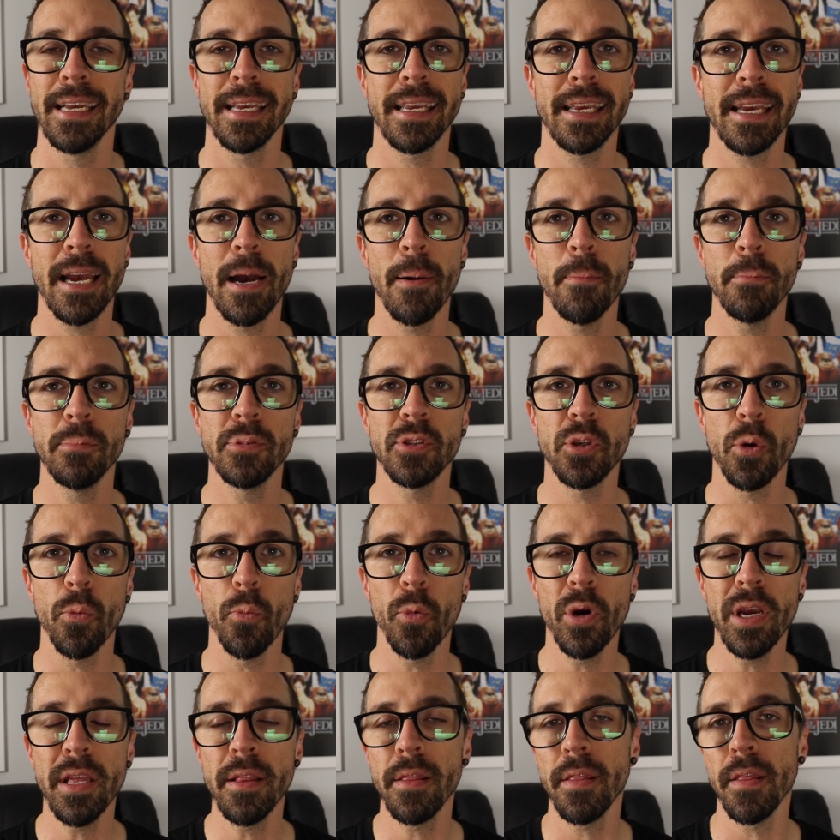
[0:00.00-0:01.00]
Comes
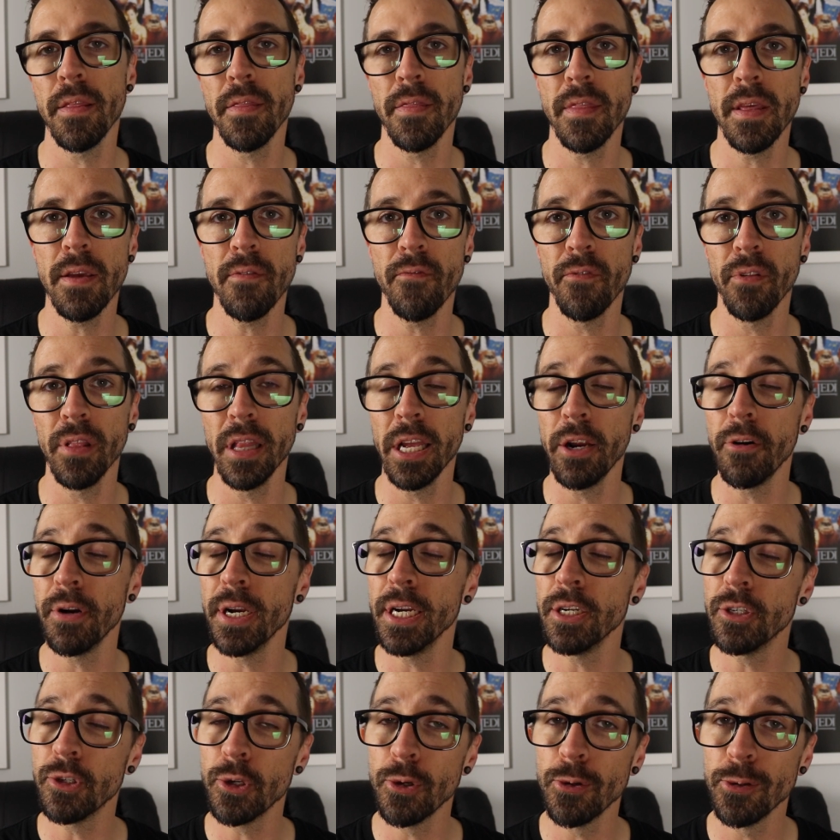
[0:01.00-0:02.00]
with the
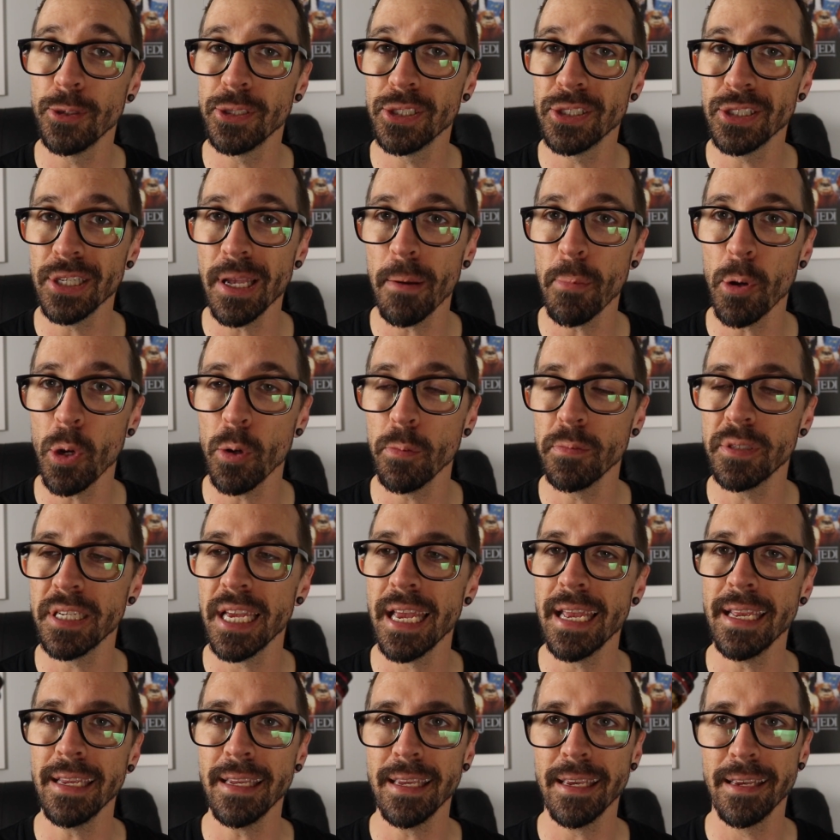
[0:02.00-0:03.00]
Valyrian II subohm
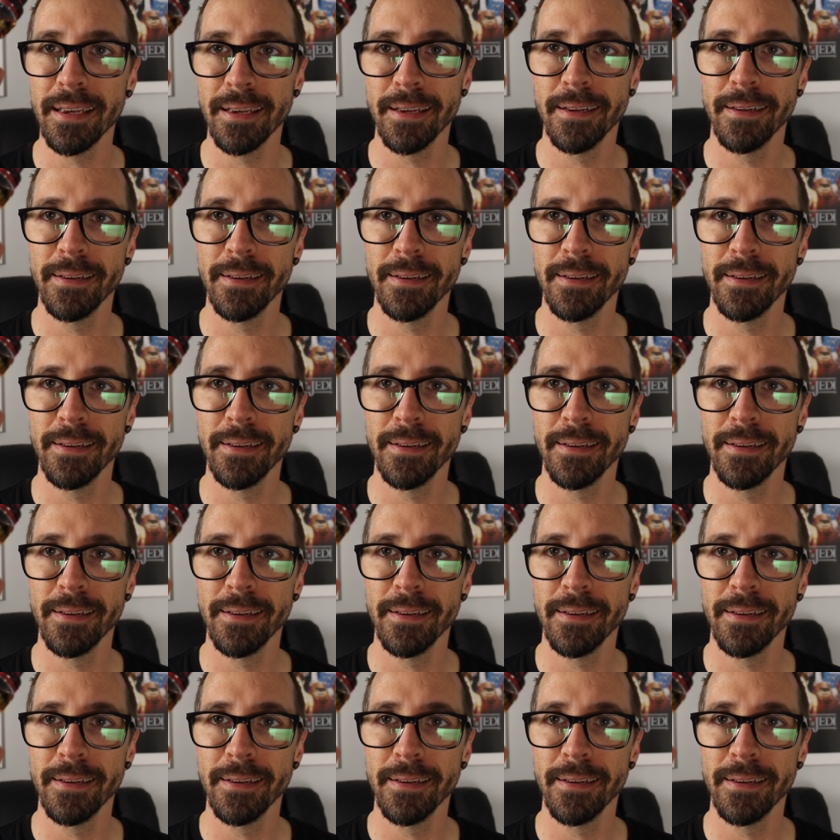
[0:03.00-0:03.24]
tank.